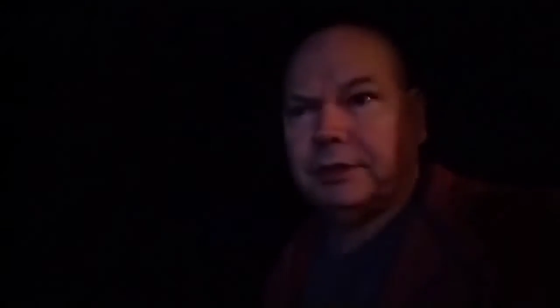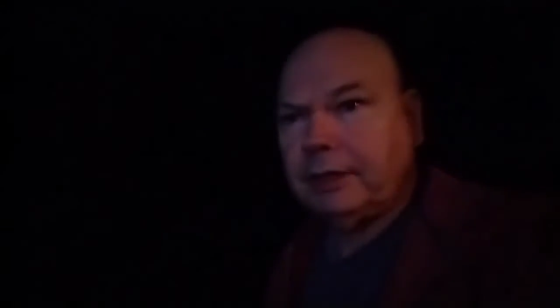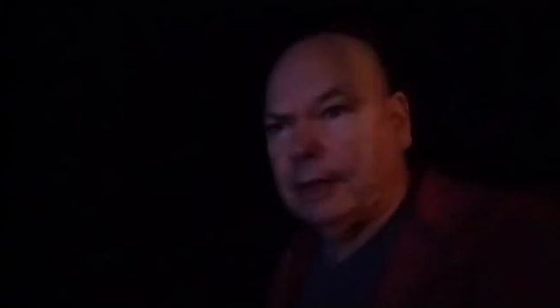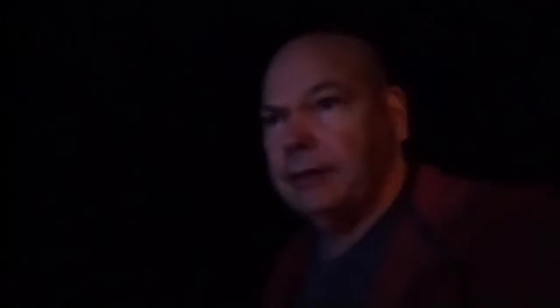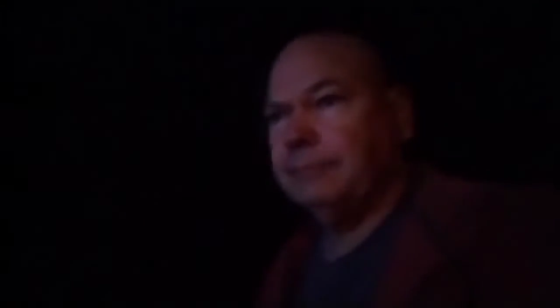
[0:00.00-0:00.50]

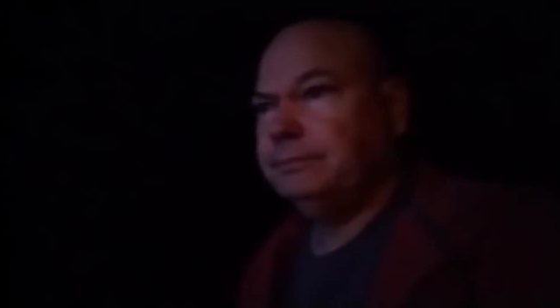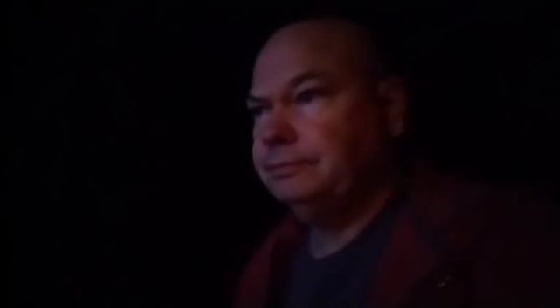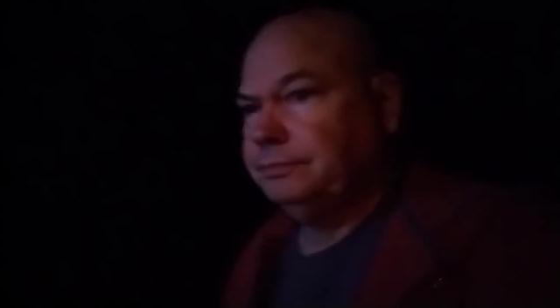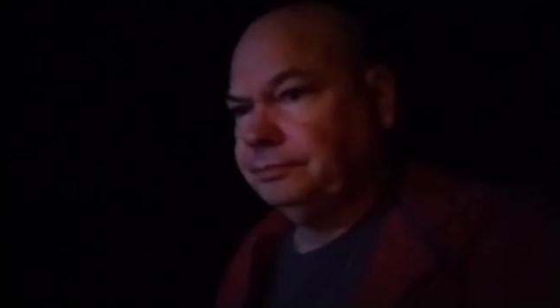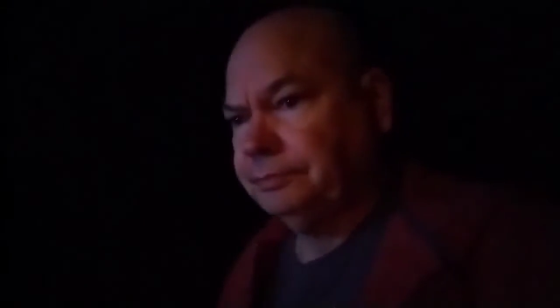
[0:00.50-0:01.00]
um,
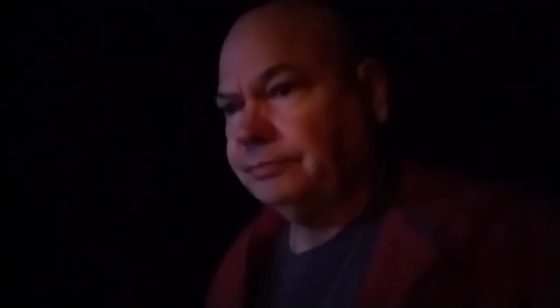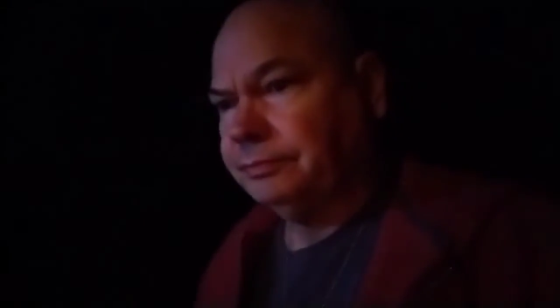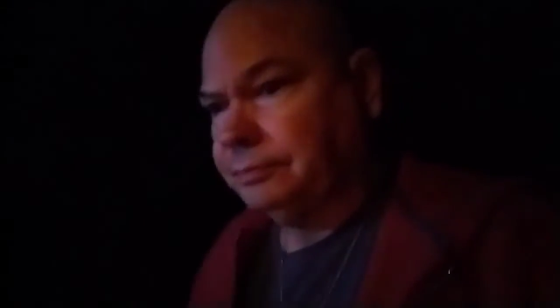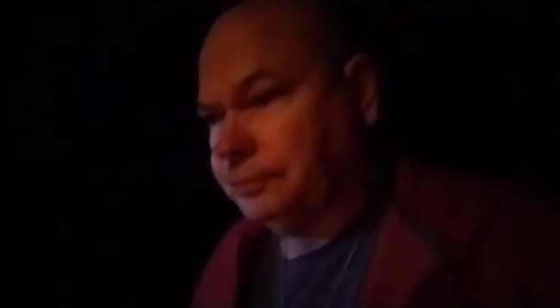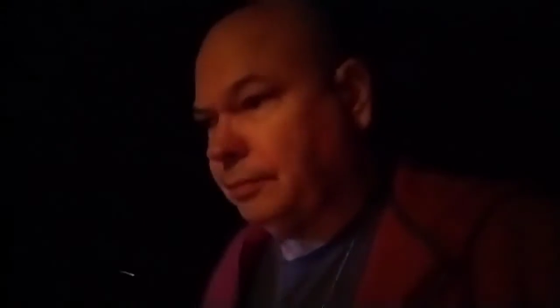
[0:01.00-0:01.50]

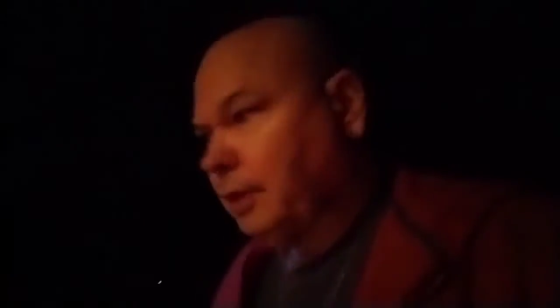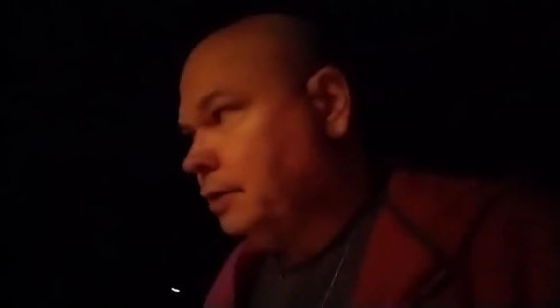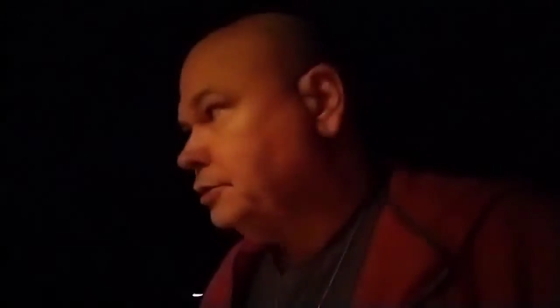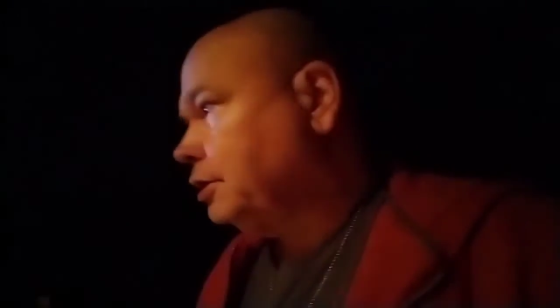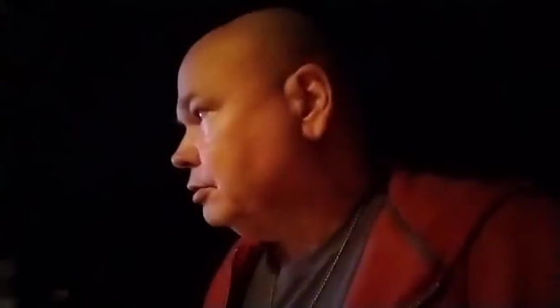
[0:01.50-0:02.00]

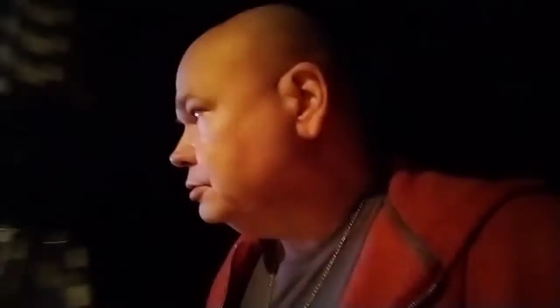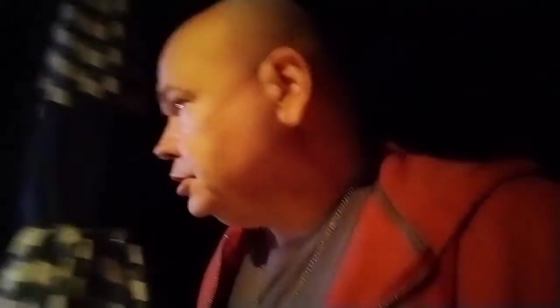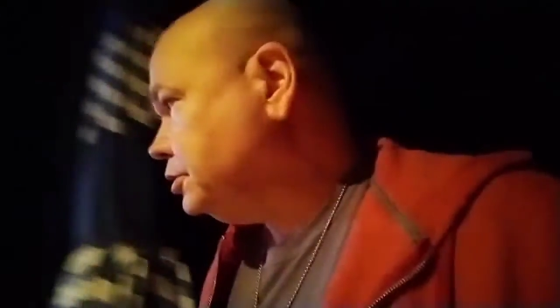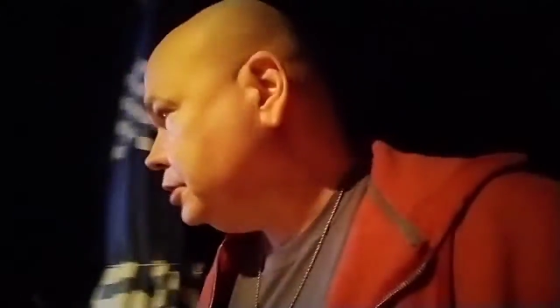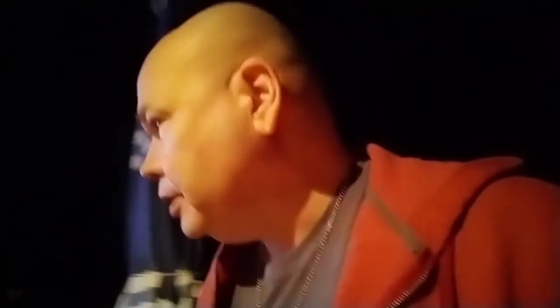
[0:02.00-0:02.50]
so
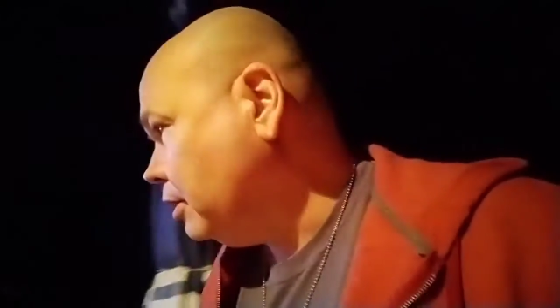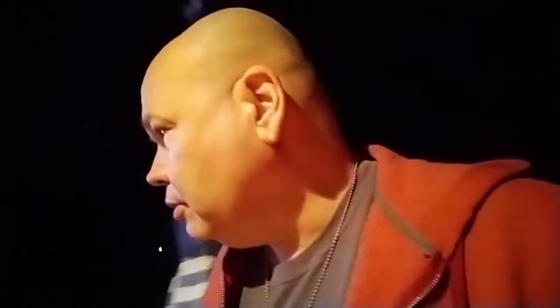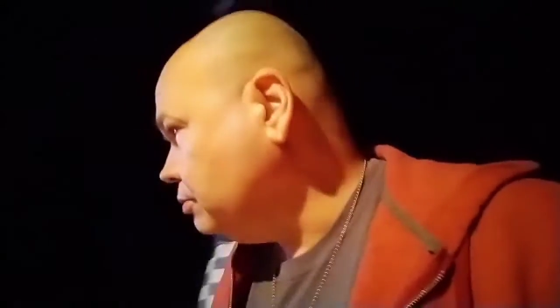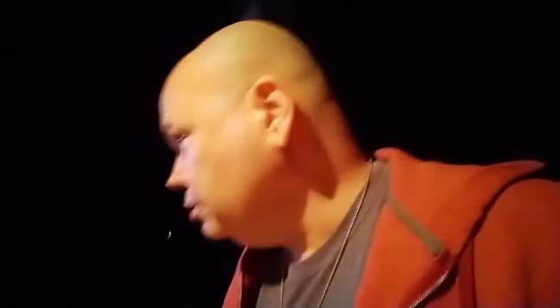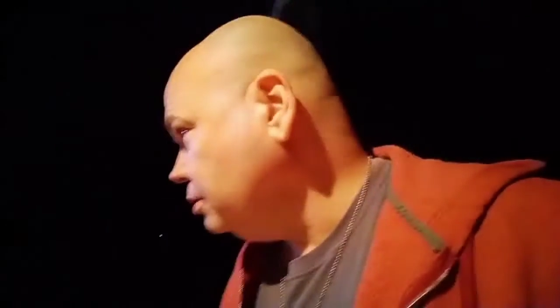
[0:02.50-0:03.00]
just to
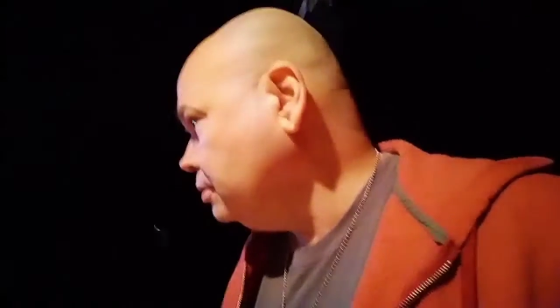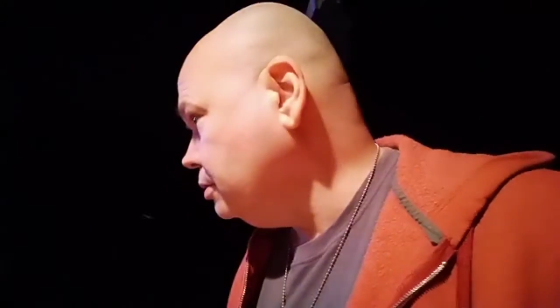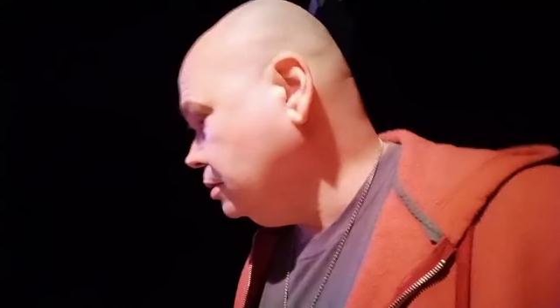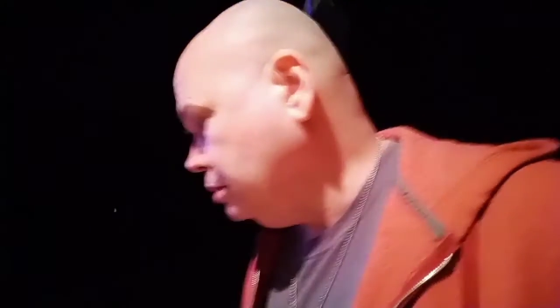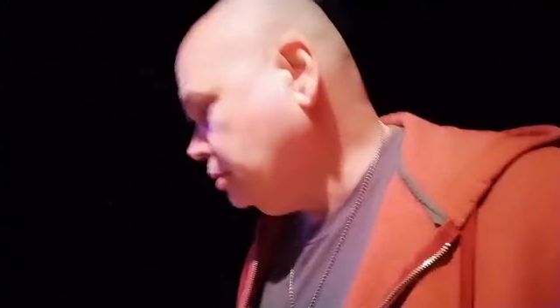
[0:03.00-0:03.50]
know,
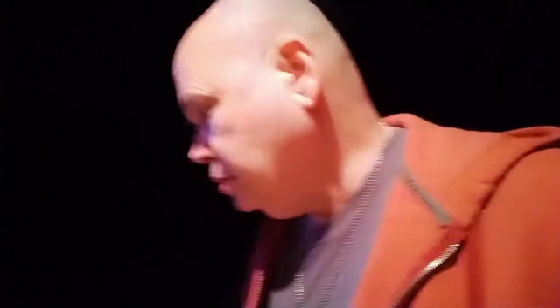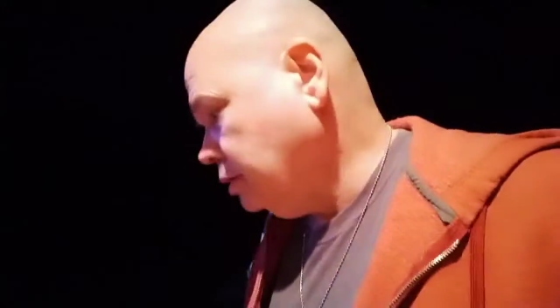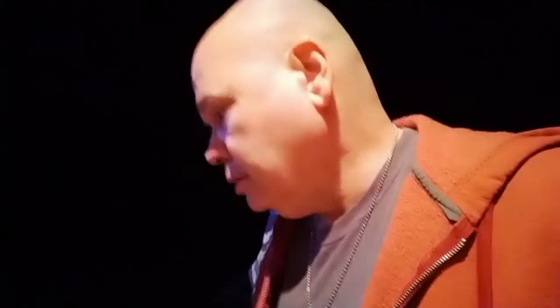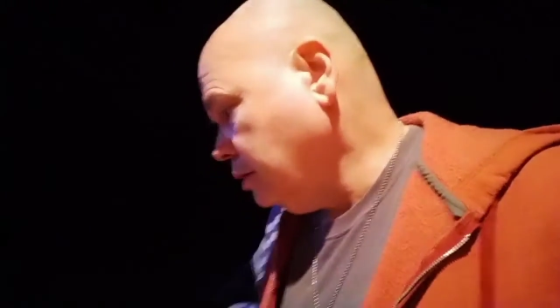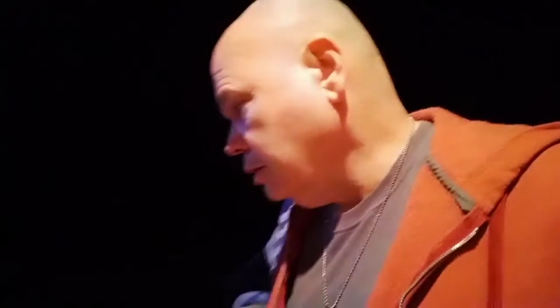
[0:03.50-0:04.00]

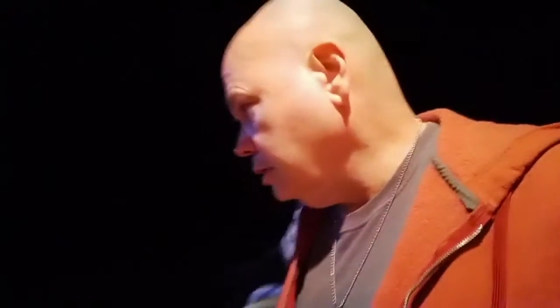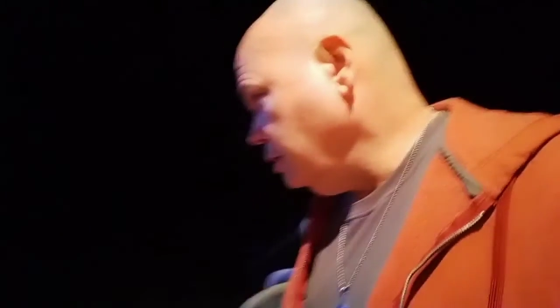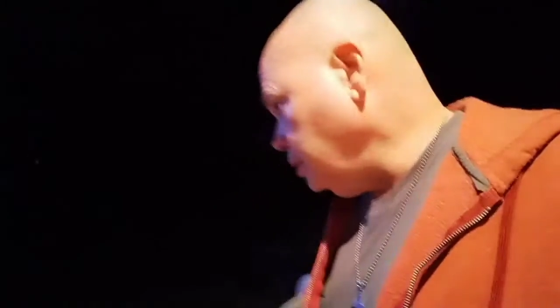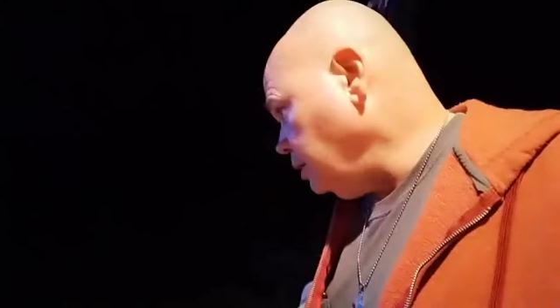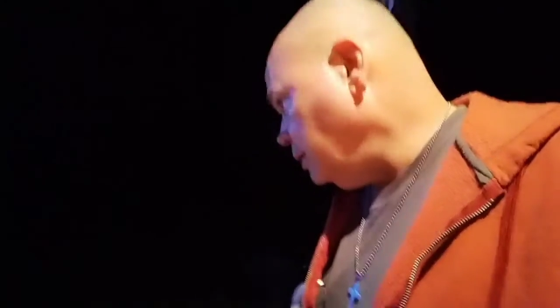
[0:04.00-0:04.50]

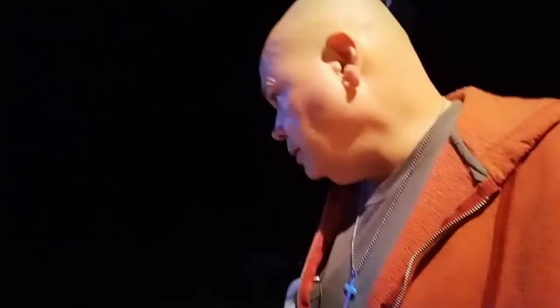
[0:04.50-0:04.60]
um,